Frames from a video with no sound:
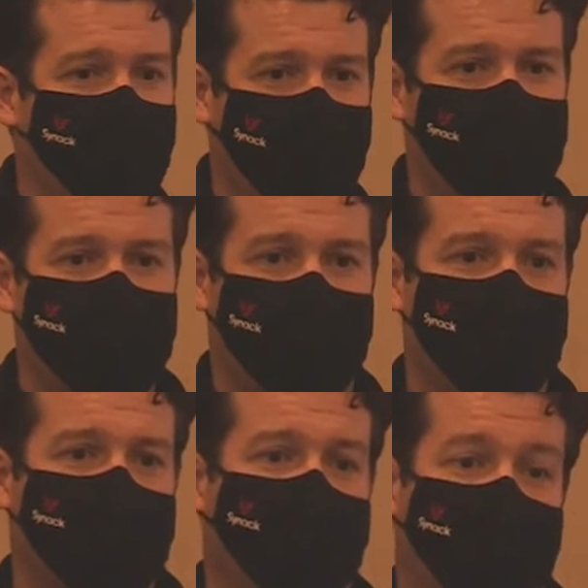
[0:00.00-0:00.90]
women
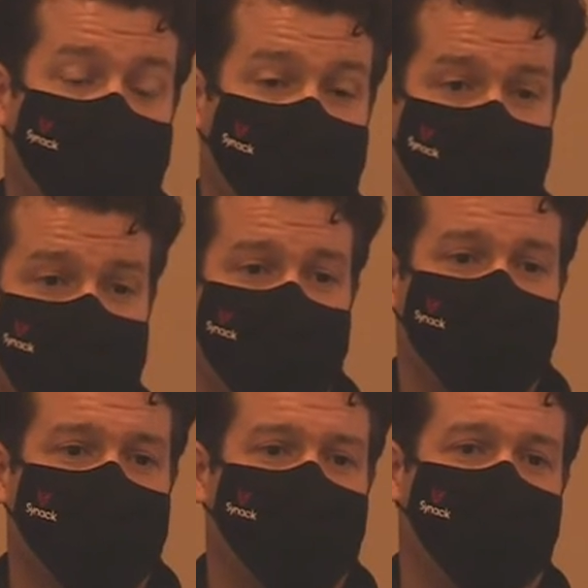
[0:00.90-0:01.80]
cybersecurity
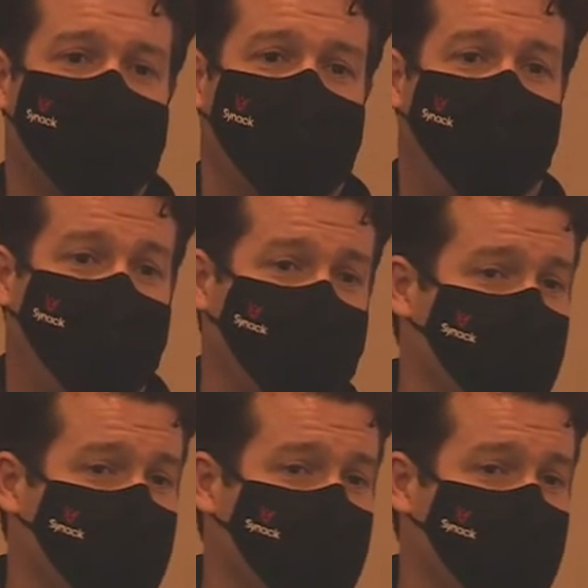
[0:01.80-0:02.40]
professionals. And having